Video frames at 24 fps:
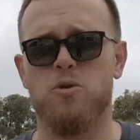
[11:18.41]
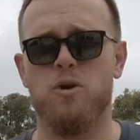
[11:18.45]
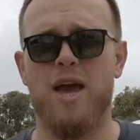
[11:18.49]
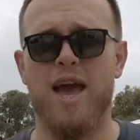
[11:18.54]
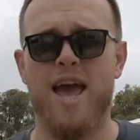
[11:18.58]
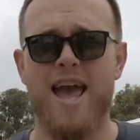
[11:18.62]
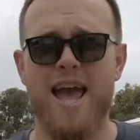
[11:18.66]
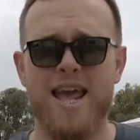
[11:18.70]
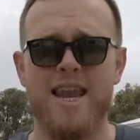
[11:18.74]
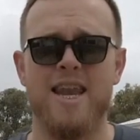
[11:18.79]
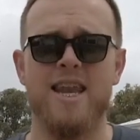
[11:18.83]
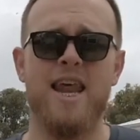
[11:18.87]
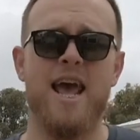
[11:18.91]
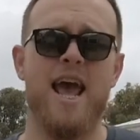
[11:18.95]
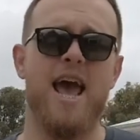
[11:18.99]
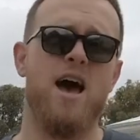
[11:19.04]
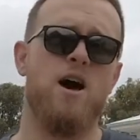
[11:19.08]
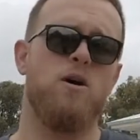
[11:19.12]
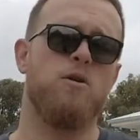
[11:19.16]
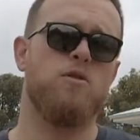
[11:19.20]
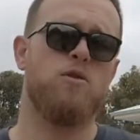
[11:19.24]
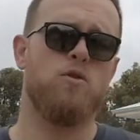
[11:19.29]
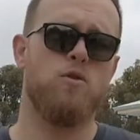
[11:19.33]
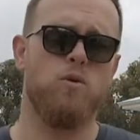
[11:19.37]
to end
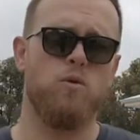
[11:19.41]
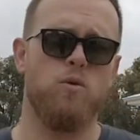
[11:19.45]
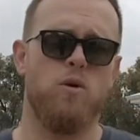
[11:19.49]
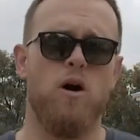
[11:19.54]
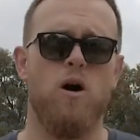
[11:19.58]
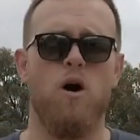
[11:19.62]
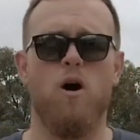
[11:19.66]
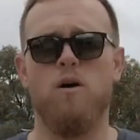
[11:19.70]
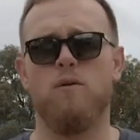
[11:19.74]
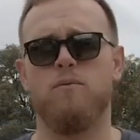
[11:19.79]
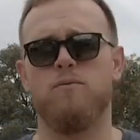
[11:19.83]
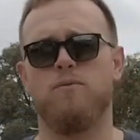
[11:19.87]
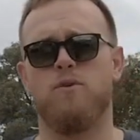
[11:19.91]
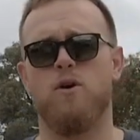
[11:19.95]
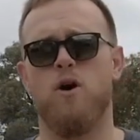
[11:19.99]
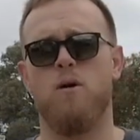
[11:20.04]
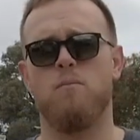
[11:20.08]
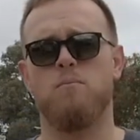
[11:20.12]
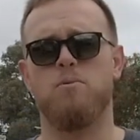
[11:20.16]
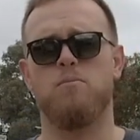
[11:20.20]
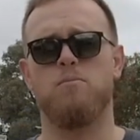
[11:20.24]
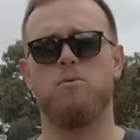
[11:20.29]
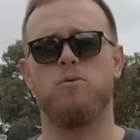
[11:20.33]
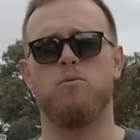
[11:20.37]
our tour of
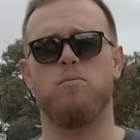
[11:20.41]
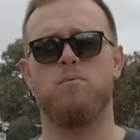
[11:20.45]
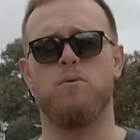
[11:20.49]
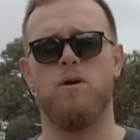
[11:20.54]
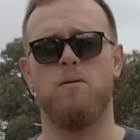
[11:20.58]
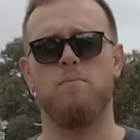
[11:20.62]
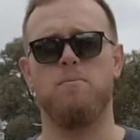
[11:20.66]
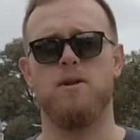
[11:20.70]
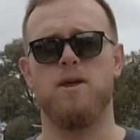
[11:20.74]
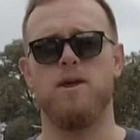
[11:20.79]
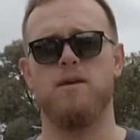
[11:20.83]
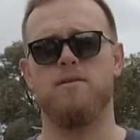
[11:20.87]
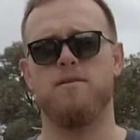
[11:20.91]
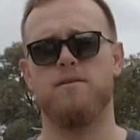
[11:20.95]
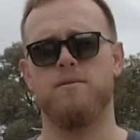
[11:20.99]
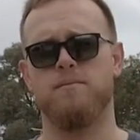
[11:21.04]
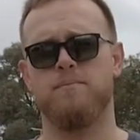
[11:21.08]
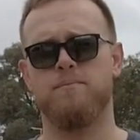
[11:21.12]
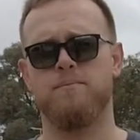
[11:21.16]
comparable properties.